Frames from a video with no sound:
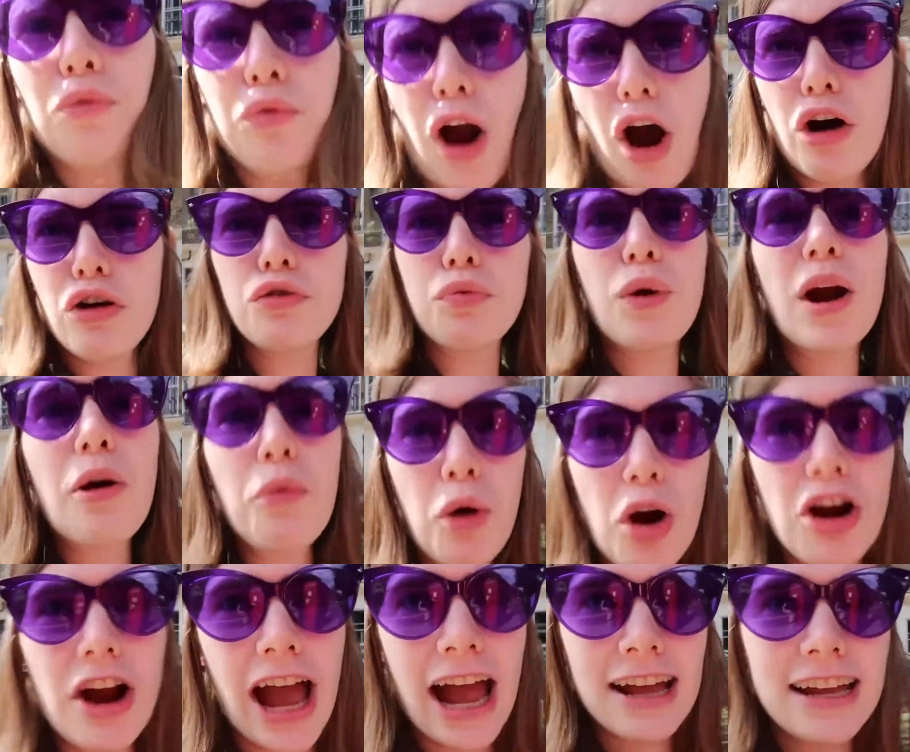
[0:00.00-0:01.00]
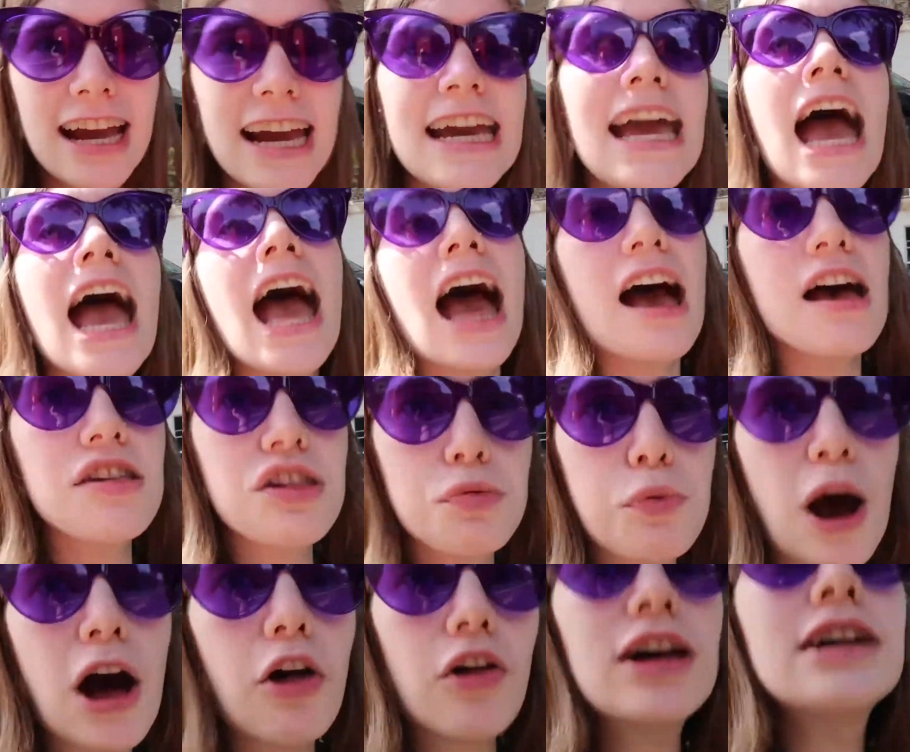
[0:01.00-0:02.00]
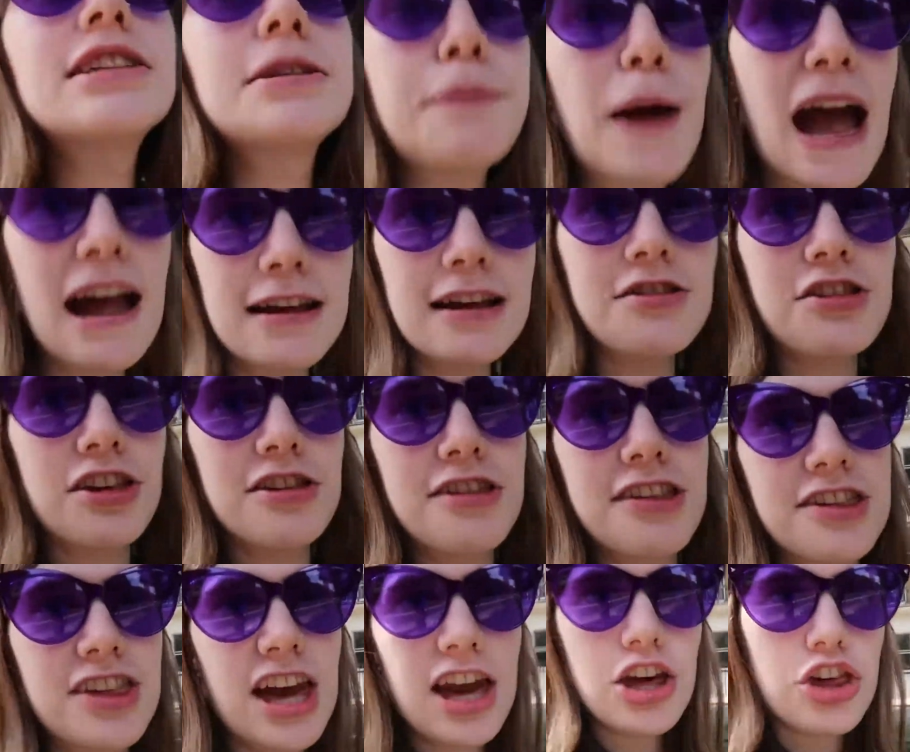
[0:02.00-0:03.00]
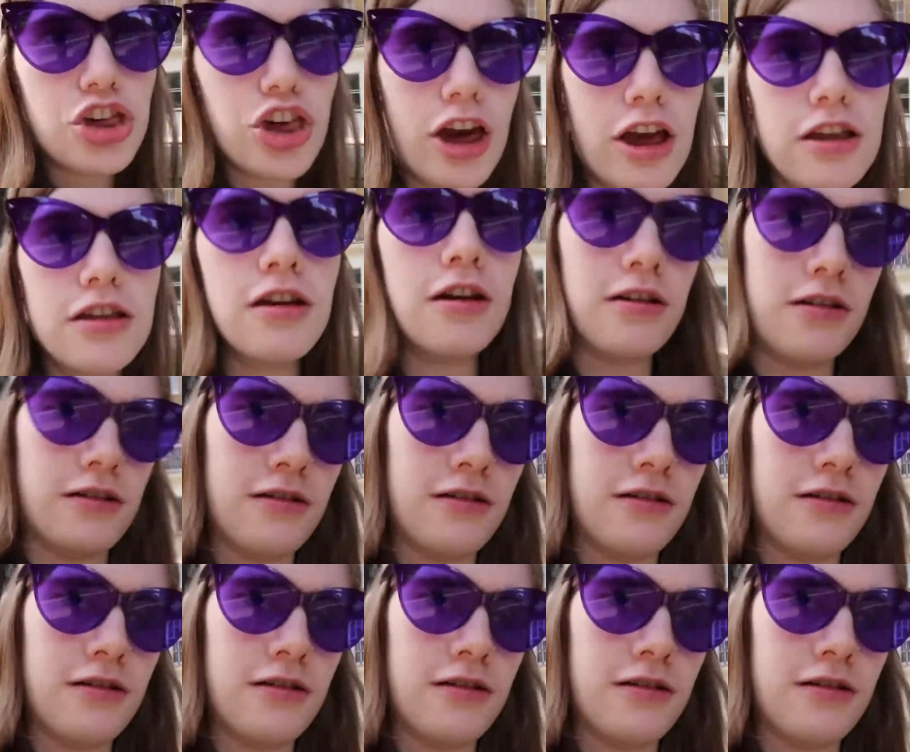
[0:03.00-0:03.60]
Road, where we're heading, as well as Paddington Station.